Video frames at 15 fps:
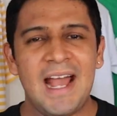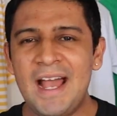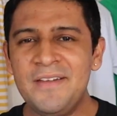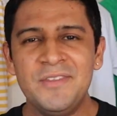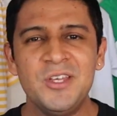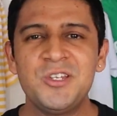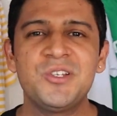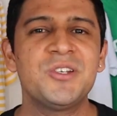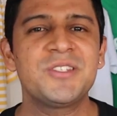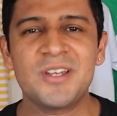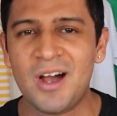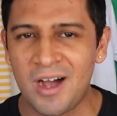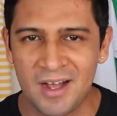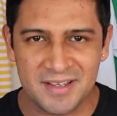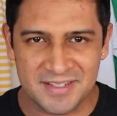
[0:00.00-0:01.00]
And this shirt's
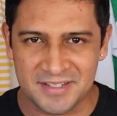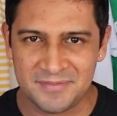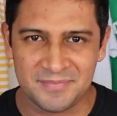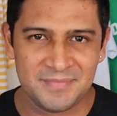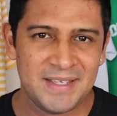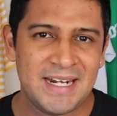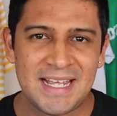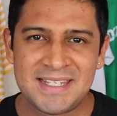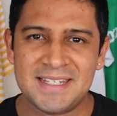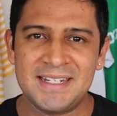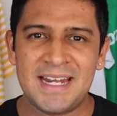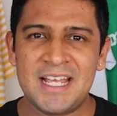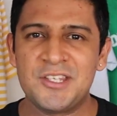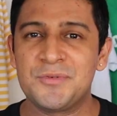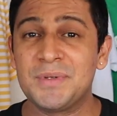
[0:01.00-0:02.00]
awesome. It has a
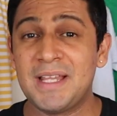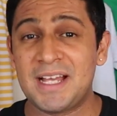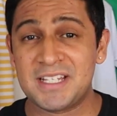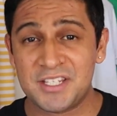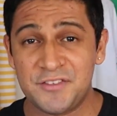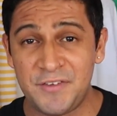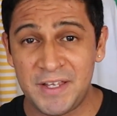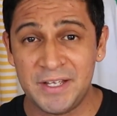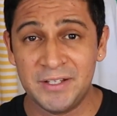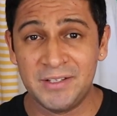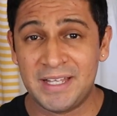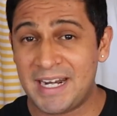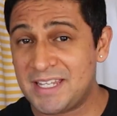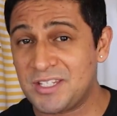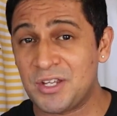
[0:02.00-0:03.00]
nice relaxed feel,
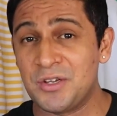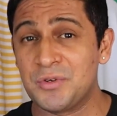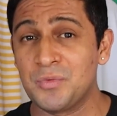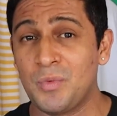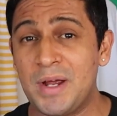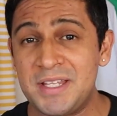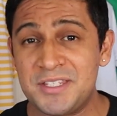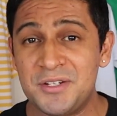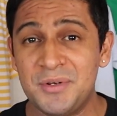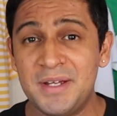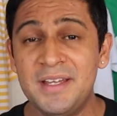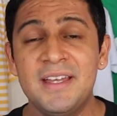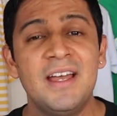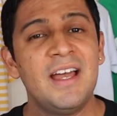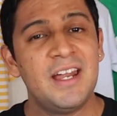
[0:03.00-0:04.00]
it has a good weight to
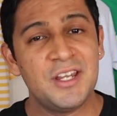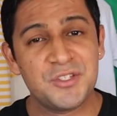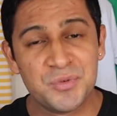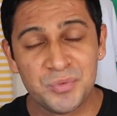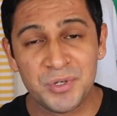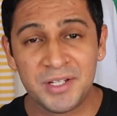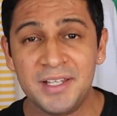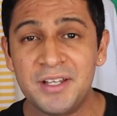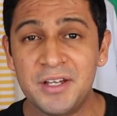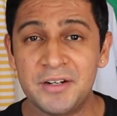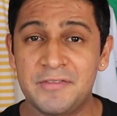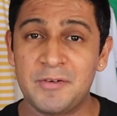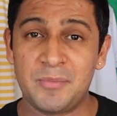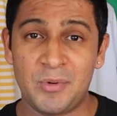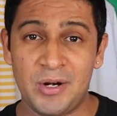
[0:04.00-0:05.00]
it, and it's really
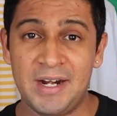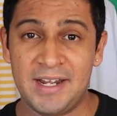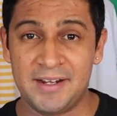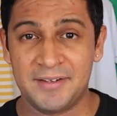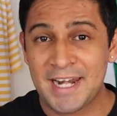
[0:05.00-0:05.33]
good for printing.